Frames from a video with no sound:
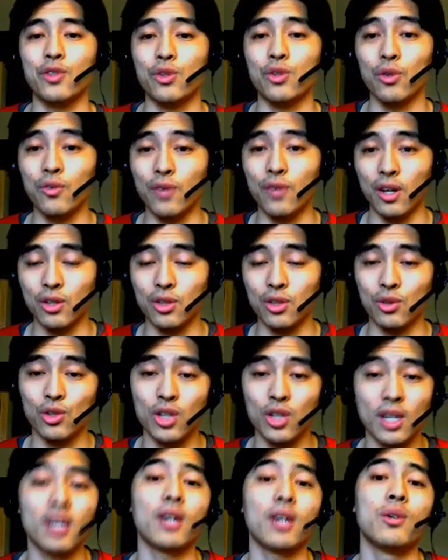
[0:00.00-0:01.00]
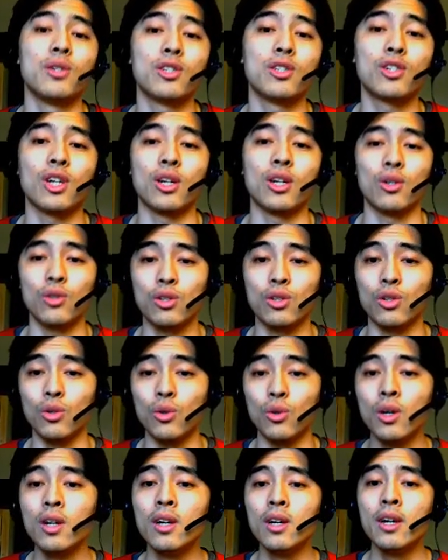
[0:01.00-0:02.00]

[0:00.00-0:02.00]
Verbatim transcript: so far. So check out his channel too.